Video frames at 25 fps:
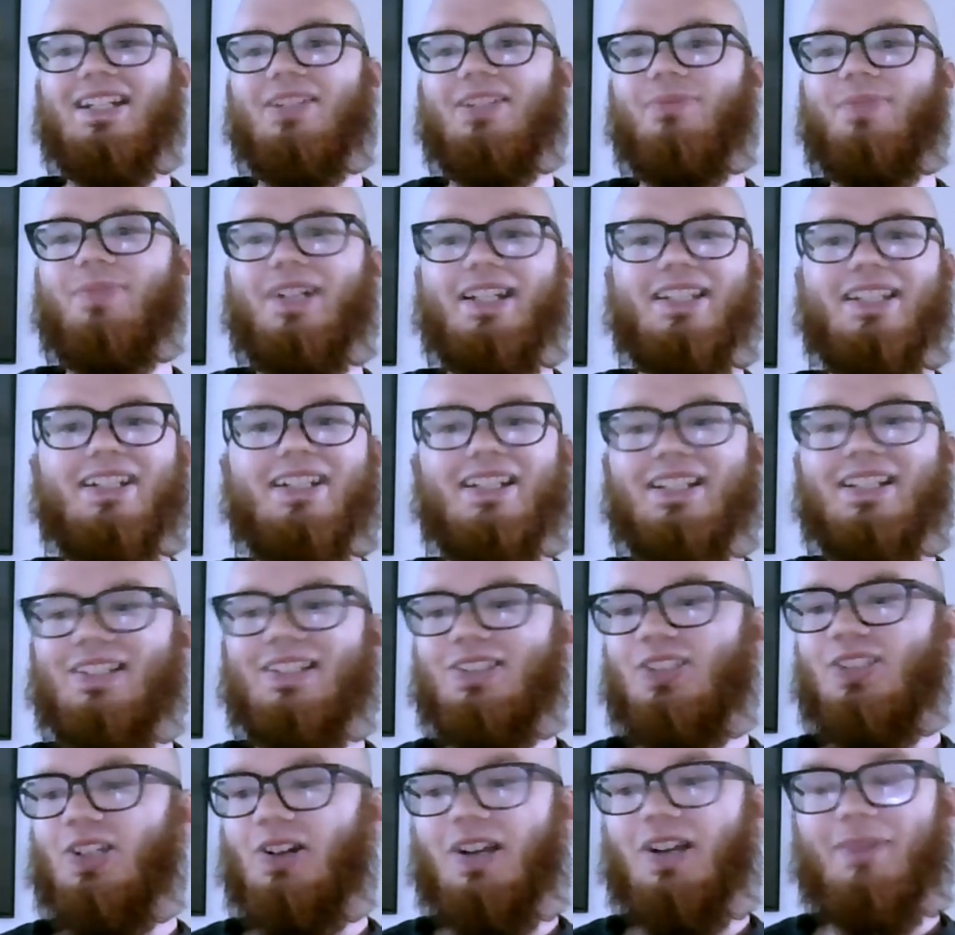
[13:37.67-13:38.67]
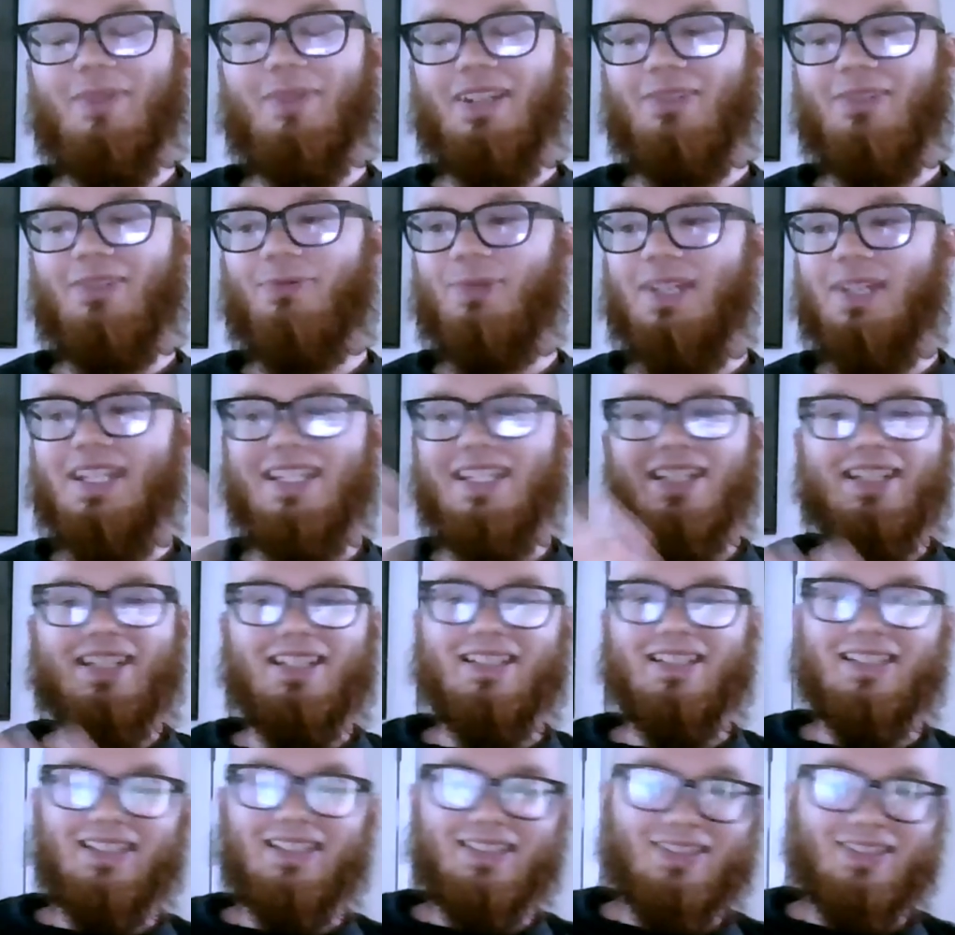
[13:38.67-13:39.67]
But so, I mean,
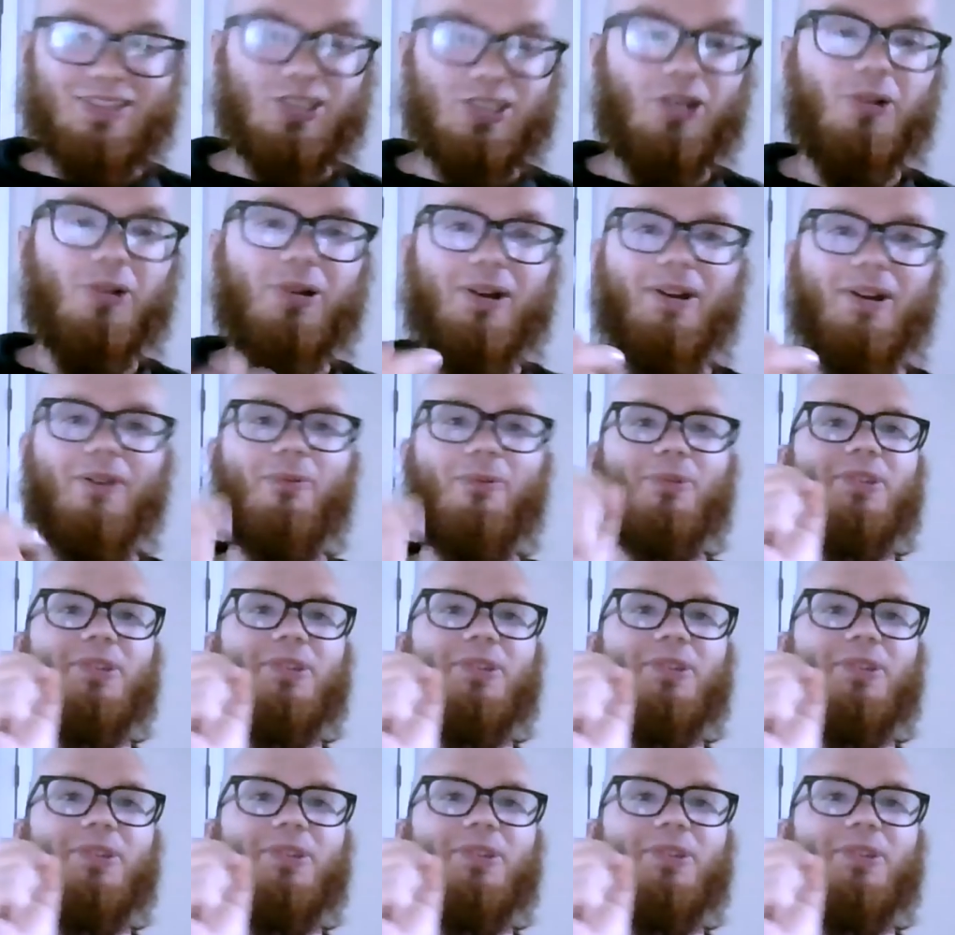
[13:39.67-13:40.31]
so